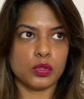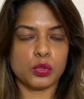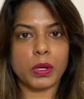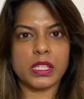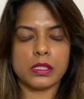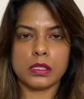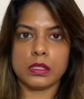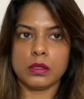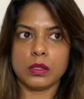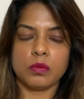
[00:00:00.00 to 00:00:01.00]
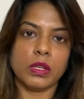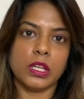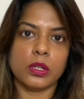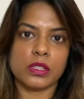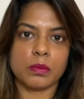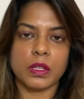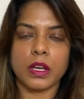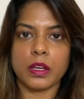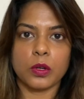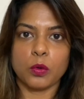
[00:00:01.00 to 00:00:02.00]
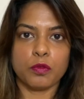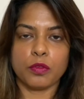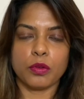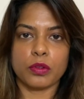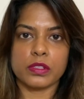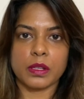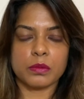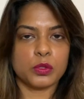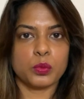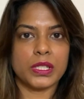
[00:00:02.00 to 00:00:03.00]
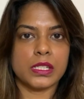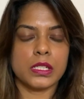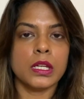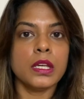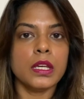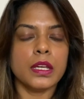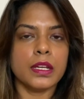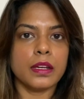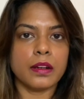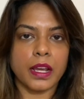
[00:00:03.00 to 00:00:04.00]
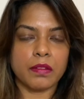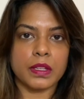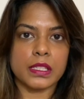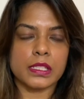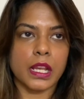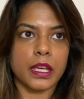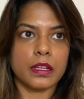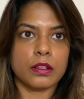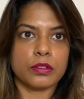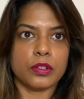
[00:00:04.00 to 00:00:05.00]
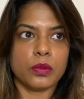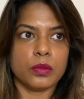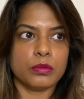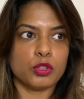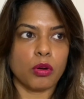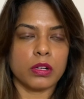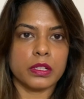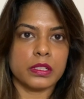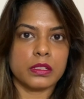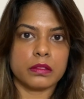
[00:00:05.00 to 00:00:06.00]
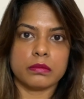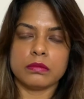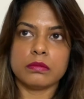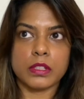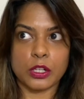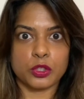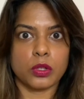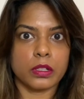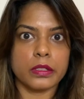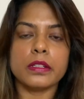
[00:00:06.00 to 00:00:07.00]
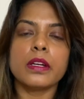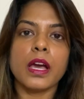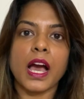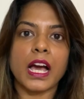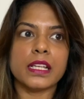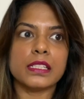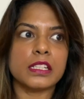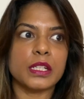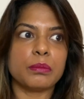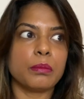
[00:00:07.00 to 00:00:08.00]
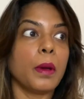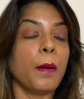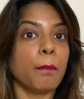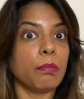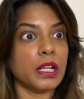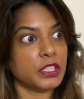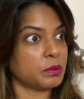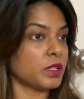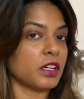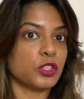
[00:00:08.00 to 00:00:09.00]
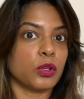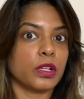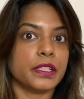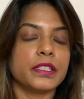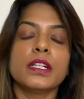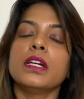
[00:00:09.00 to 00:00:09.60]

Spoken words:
twice in a week or something, I go for some sweet cravings, like, you know, chocolate, dark chocolate, ice cream, Belgian dark chocolate,